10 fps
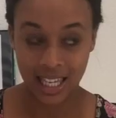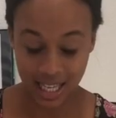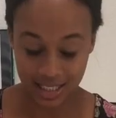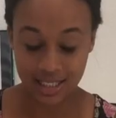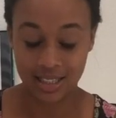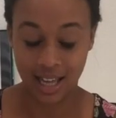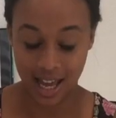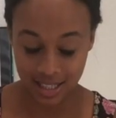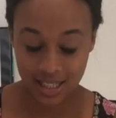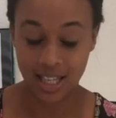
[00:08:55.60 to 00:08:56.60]
Yes,
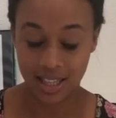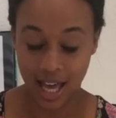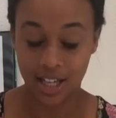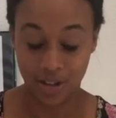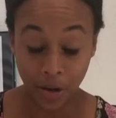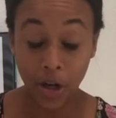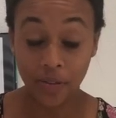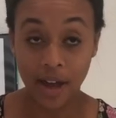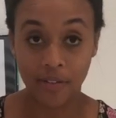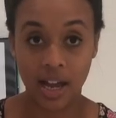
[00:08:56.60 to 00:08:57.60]
I said that. You
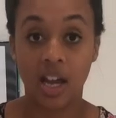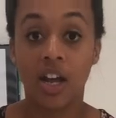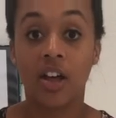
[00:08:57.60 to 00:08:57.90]
heard that right.